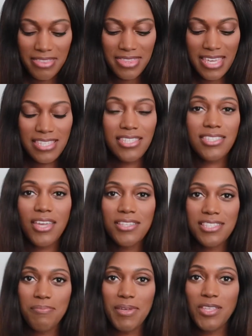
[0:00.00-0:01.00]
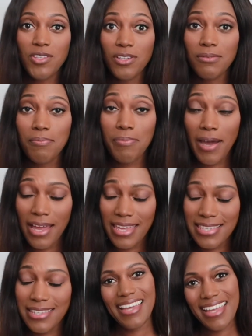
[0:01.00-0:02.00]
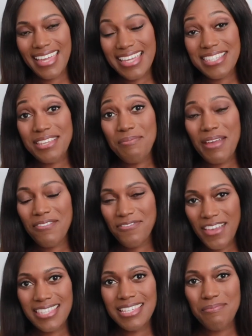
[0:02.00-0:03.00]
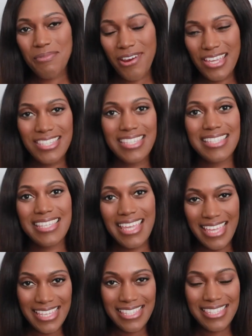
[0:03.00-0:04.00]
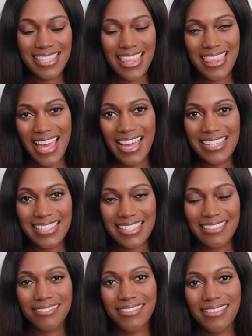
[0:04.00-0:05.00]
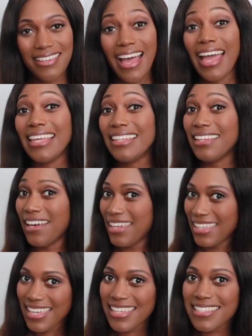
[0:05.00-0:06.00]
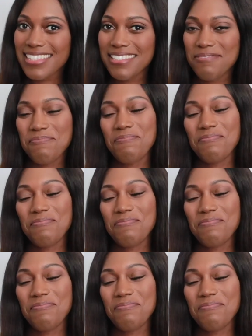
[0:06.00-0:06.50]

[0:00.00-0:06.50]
this is going to be non-biased. Okay, so my first impressions is that I like it.